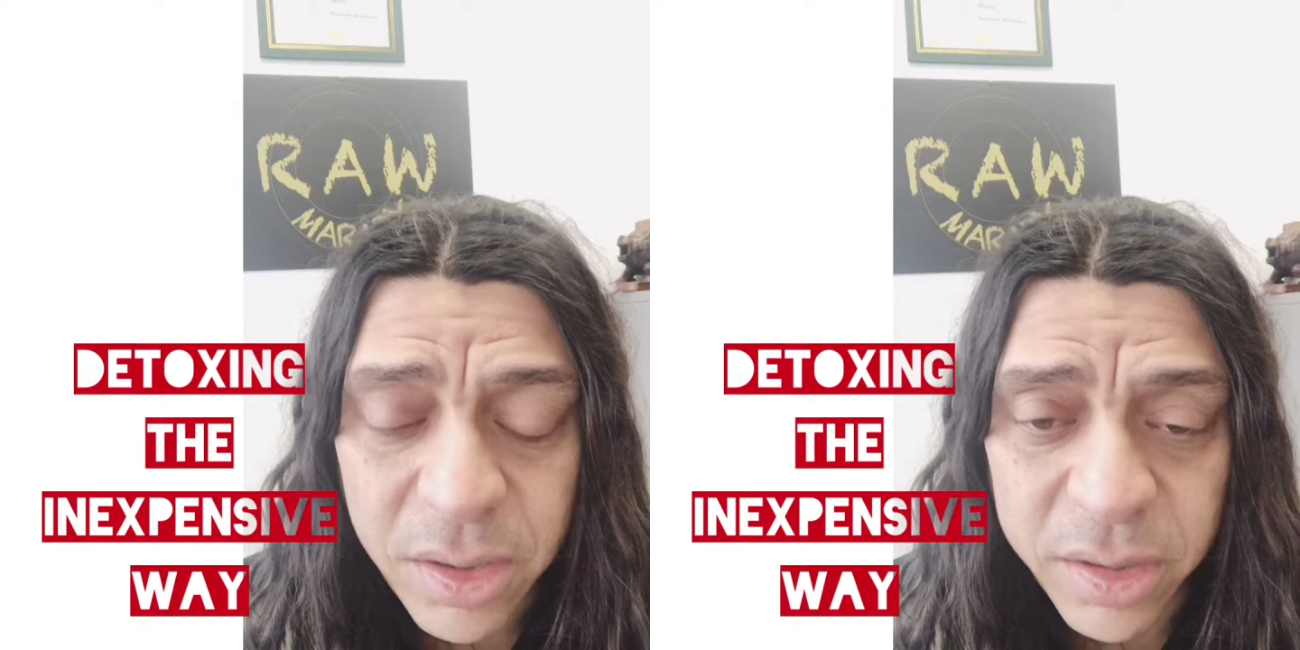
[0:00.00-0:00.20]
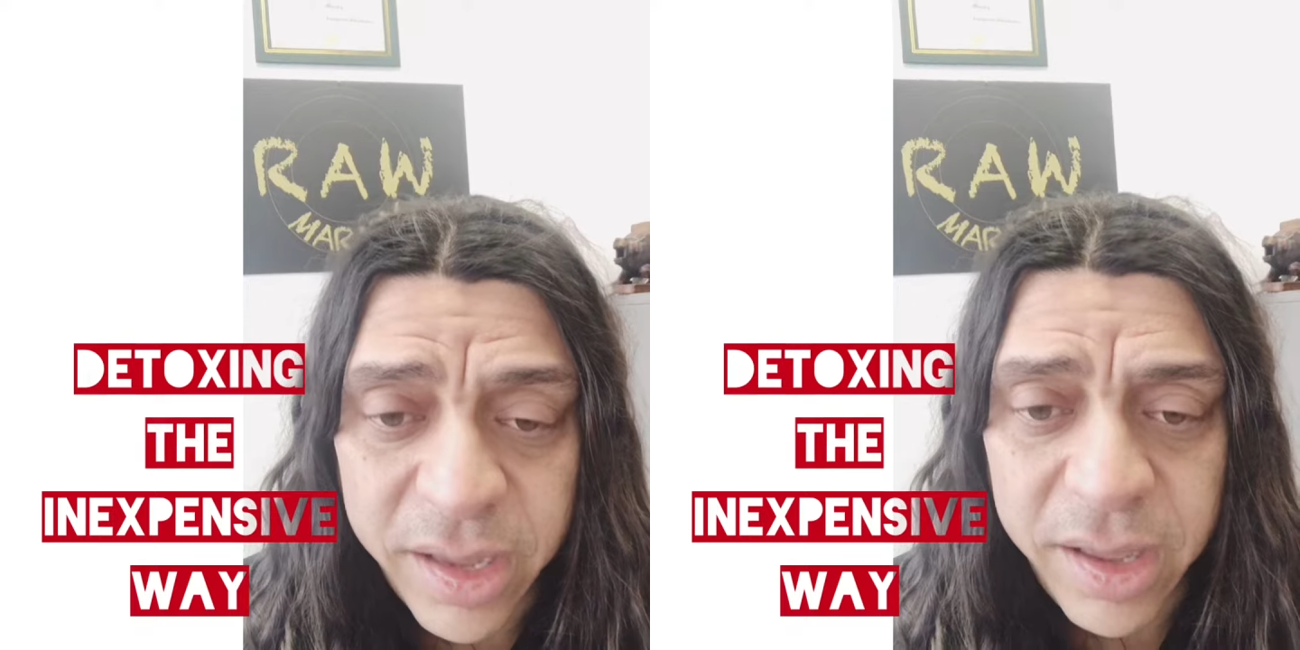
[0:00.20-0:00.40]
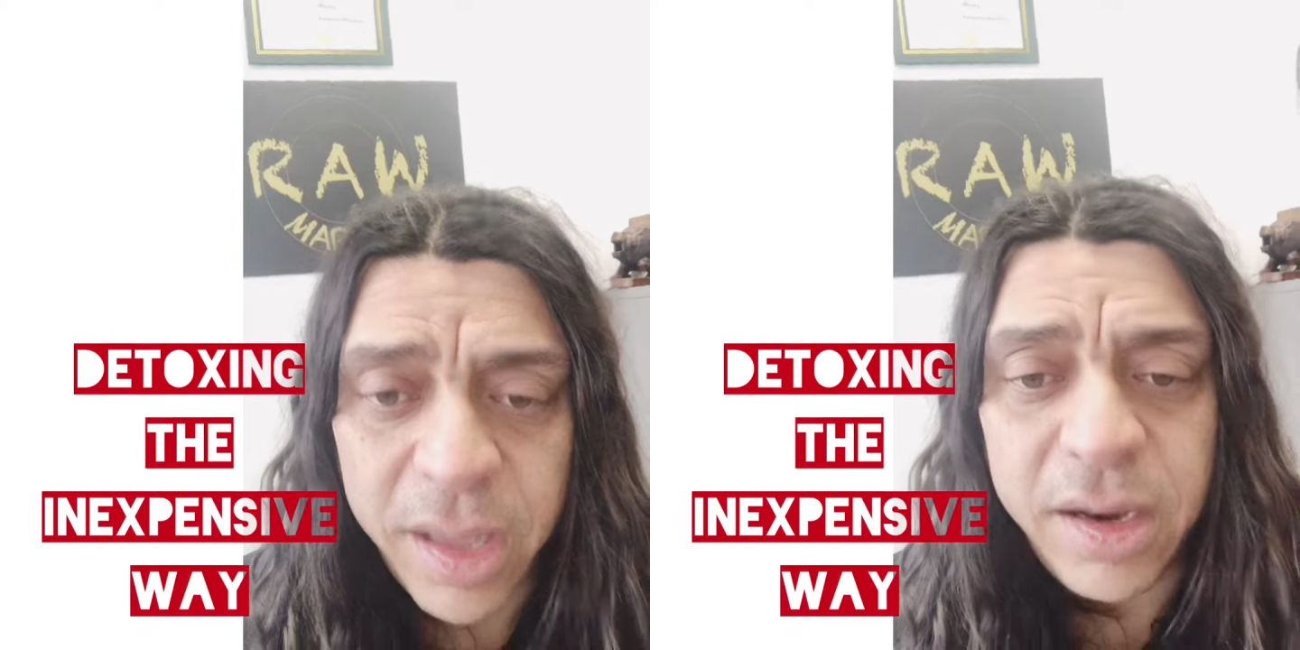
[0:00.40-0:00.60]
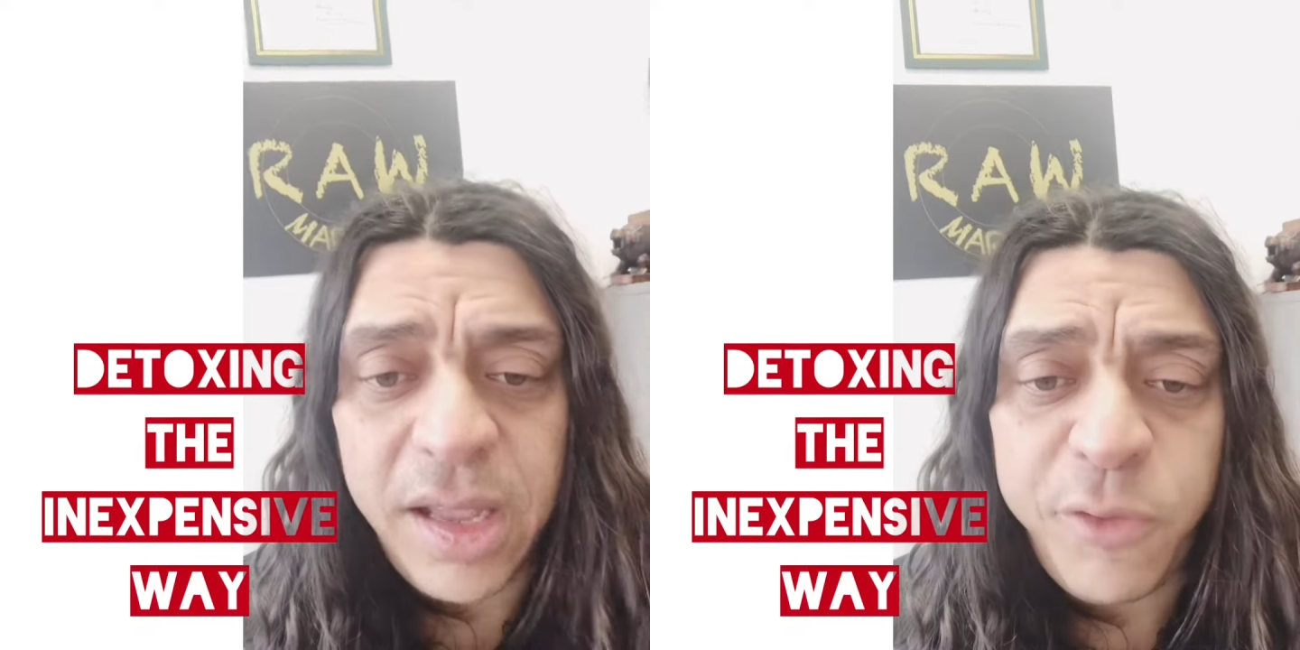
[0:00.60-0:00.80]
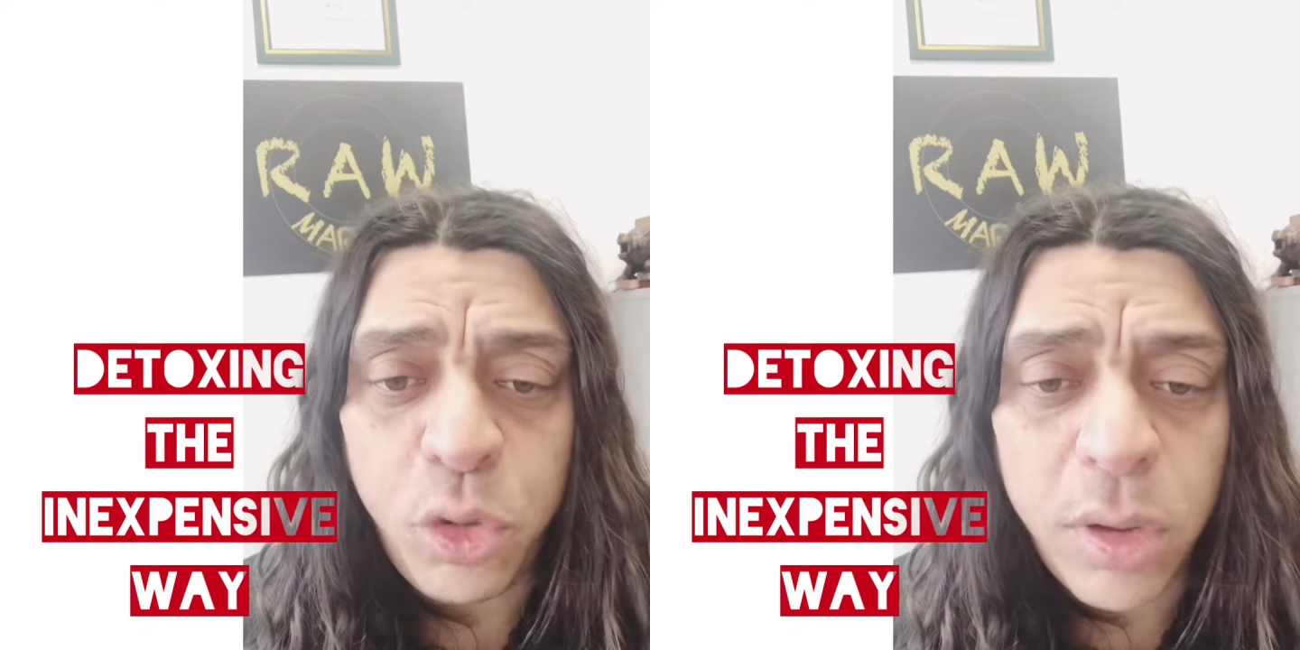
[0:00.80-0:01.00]
Okay, and
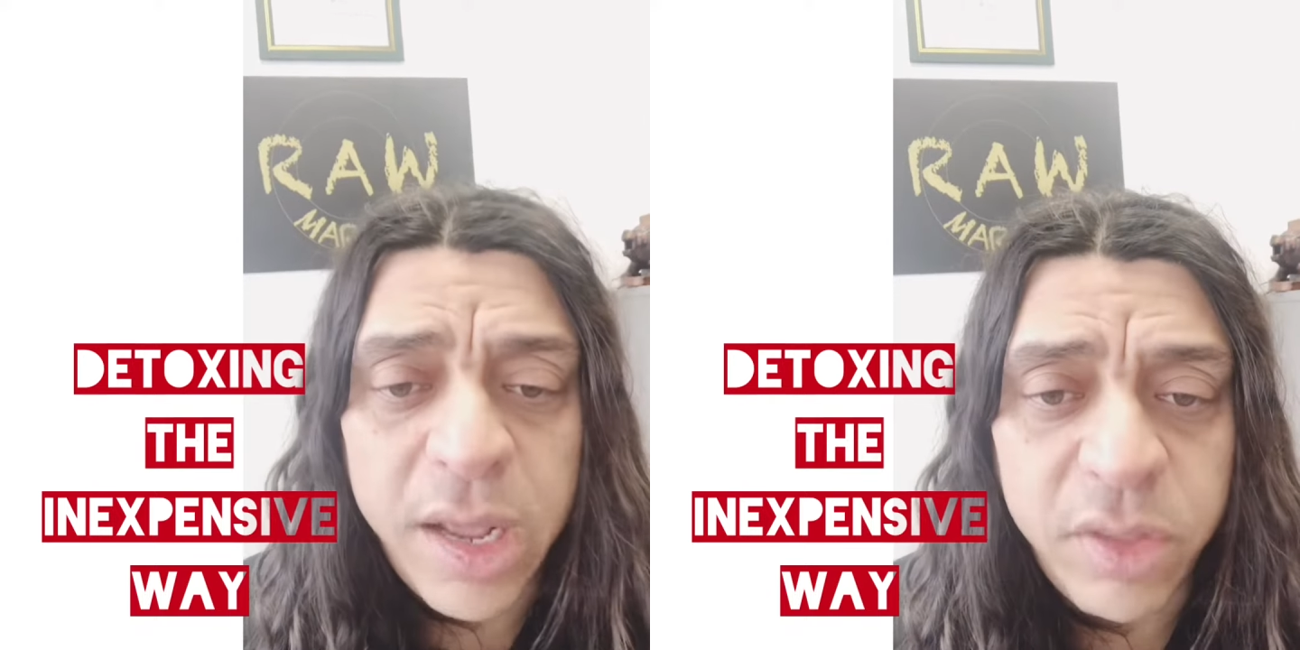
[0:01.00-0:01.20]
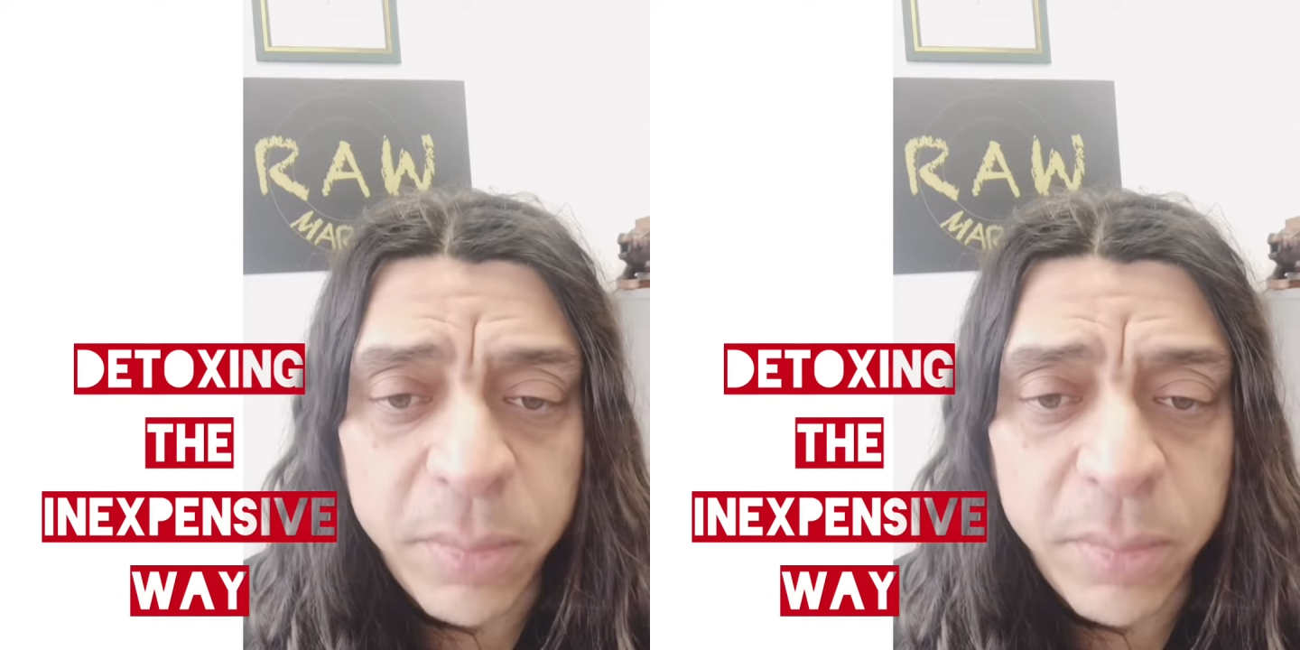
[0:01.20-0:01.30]
if you don't have